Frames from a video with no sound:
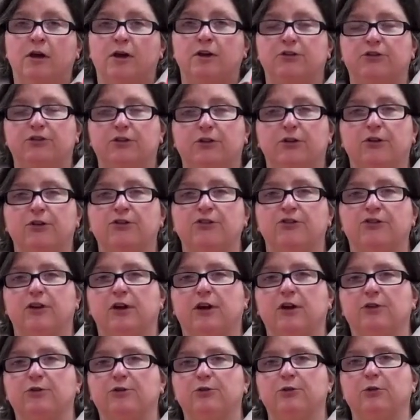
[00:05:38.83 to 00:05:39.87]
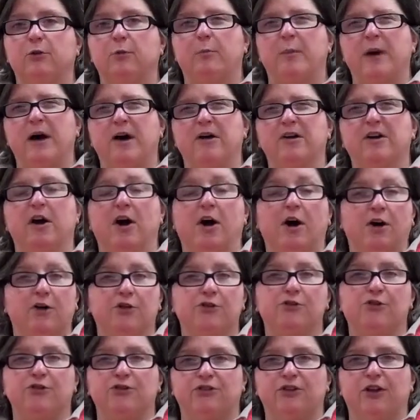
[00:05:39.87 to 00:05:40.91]
until it's down to about
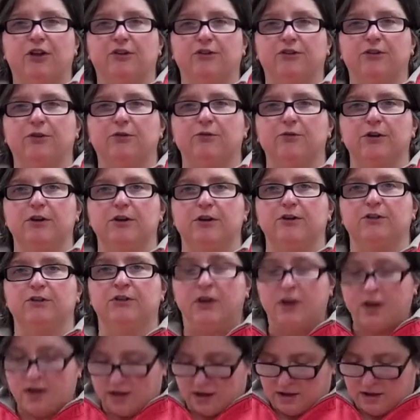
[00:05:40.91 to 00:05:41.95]
110 degrees,